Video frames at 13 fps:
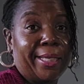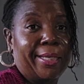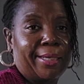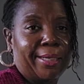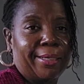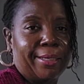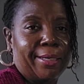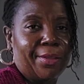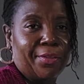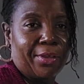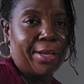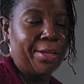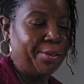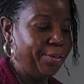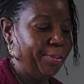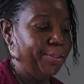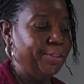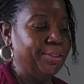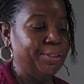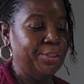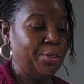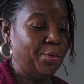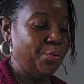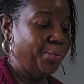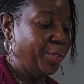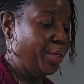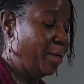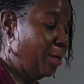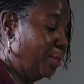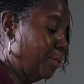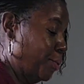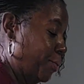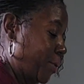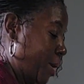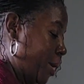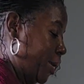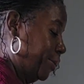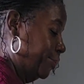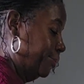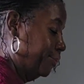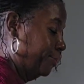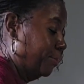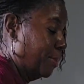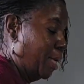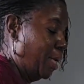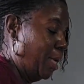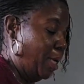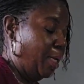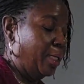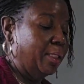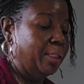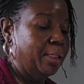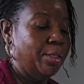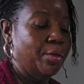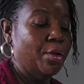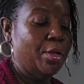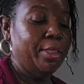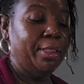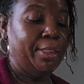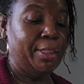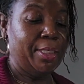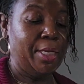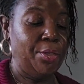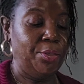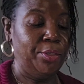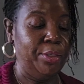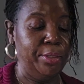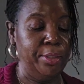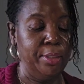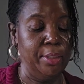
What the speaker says: get it in another color. So we also got, they're calling this color